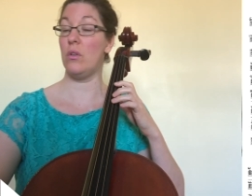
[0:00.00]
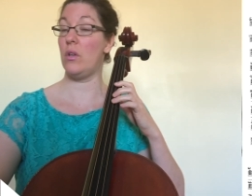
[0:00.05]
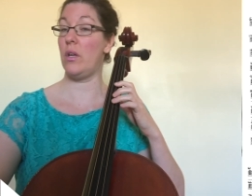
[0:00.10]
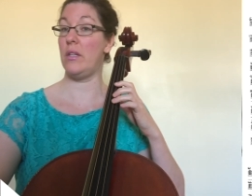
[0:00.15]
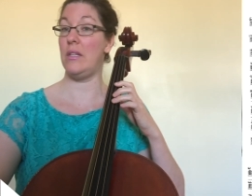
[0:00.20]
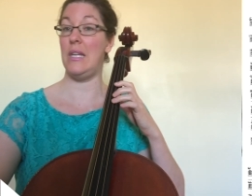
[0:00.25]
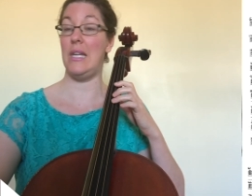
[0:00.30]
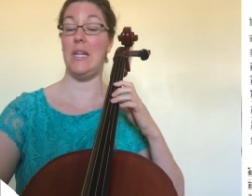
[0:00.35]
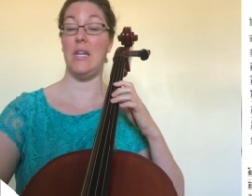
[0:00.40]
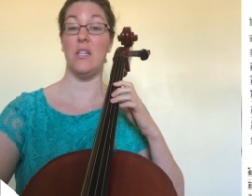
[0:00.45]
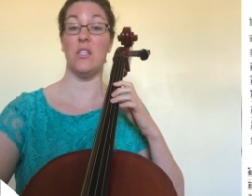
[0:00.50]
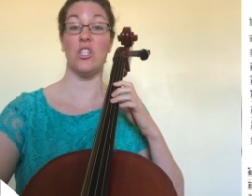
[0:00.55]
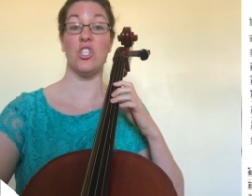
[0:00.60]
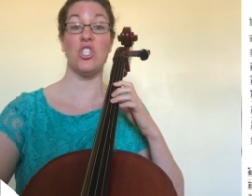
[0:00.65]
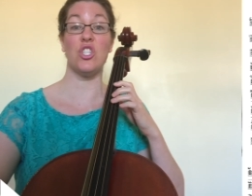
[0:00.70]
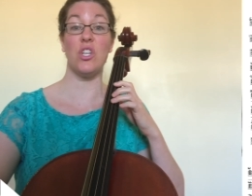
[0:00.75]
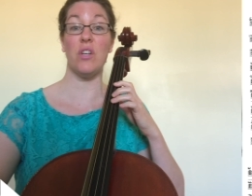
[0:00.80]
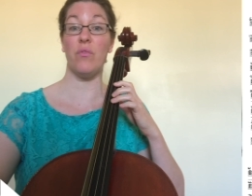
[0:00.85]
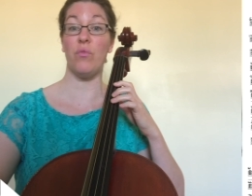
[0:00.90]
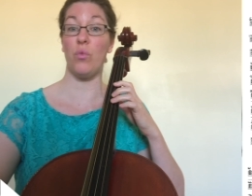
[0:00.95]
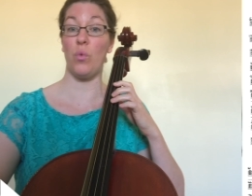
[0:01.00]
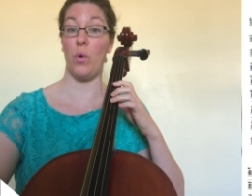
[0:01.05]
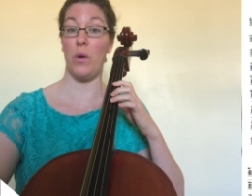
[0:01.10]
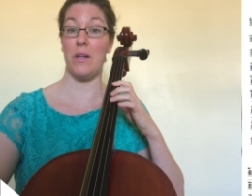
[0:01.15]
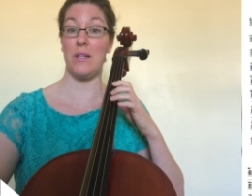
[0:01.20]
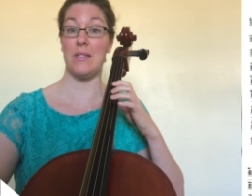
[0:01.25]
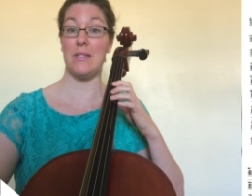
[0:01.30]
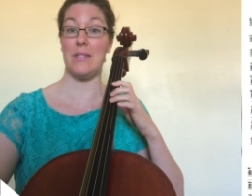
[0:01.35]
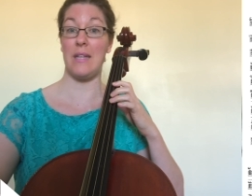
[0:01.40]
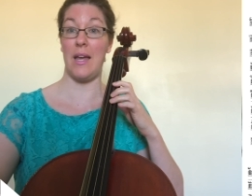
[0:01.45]
needing to shift or
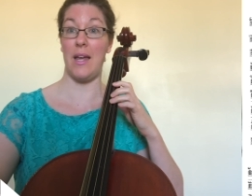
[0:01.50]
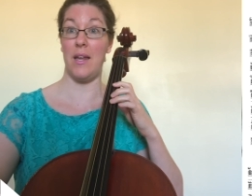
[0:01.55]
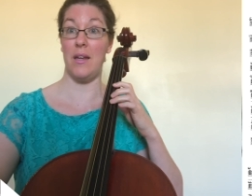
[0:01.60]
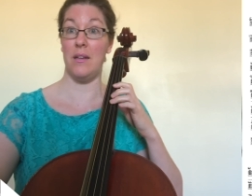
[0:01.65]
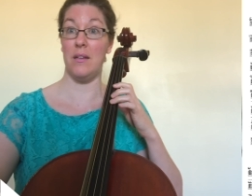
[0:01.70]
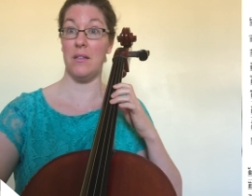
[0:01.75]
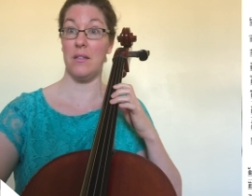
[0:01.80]
extend.